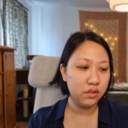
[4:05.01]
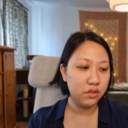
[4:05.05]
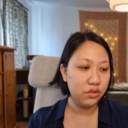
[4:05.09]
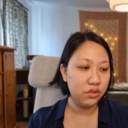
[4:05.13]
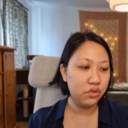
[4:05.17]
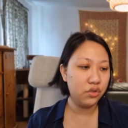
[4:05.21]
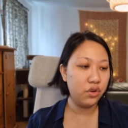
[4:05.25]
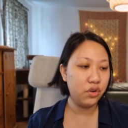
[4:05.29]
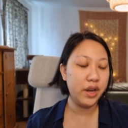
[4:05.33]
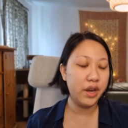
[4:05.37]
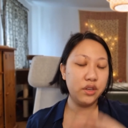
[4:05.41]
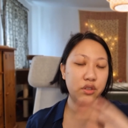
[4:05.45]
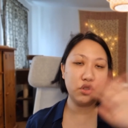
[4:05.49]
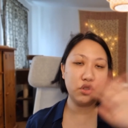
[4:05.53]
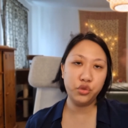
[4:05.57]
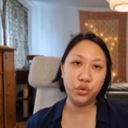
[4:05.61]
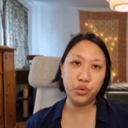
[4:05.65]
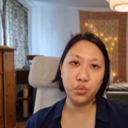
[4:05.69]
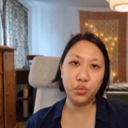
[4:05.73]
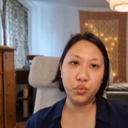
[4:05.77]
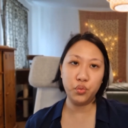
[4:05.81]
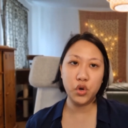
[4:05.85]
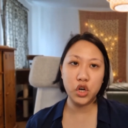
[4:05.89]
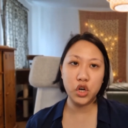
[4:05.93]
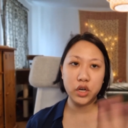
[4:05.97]
trend
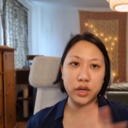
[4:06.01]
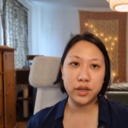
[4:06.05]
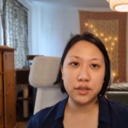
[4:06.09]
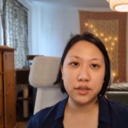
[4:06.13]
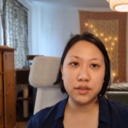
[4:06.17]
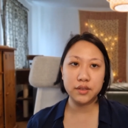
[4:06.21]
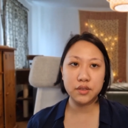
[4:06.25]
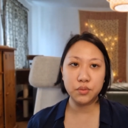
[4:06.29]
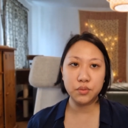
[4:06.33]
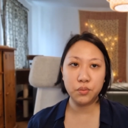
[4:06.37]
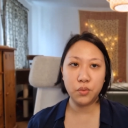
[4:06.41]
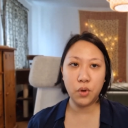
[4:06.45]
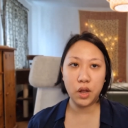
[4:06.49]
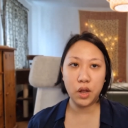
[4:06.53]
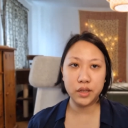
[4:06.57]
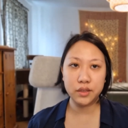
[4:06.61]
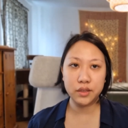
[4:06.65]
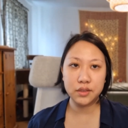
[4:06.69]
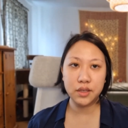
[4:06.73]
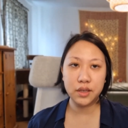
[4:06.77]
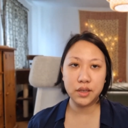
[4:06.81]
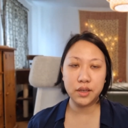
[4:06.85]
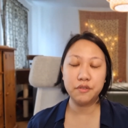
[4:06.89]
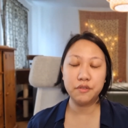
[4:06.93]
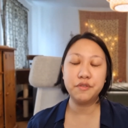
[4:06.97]
towards
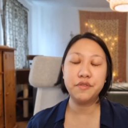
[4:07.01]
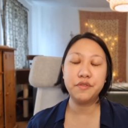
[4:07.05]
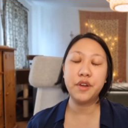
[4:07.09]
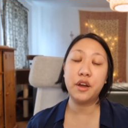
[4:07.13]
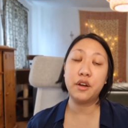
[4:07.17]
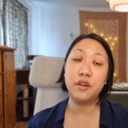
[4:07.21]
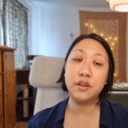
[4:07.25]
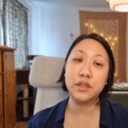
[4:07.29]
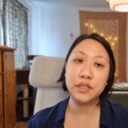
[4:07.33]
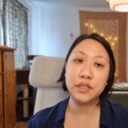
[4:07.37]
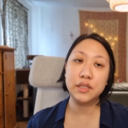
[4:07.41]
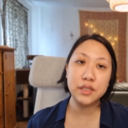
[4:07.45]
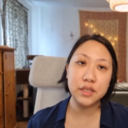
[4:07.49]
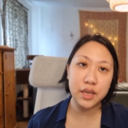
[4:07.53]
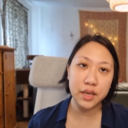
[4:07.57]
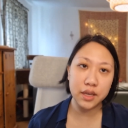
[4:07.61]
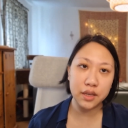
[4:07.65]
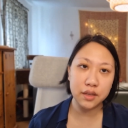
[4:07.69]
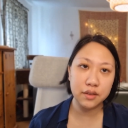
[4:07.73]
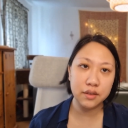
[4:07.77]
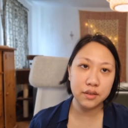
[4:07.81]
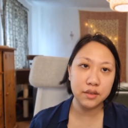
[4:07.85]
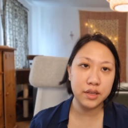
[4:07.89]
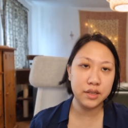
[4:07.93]
wanting fairer skin.